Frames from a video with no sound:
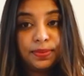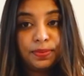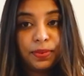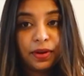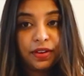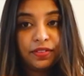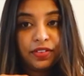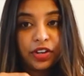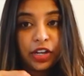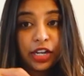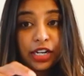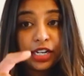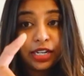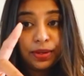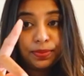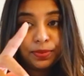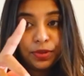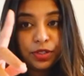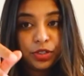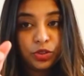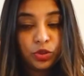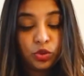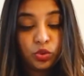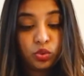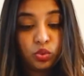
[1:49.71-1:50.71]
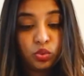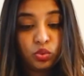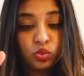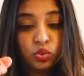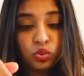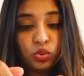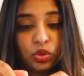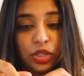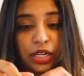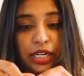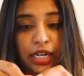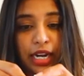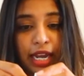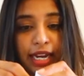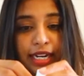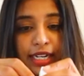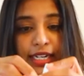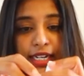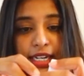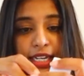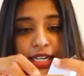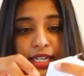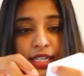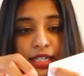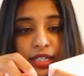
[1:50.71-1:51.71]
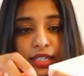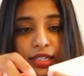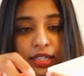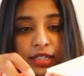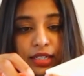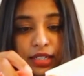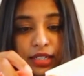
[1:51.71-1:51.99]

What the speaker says: power adapter to Lightning.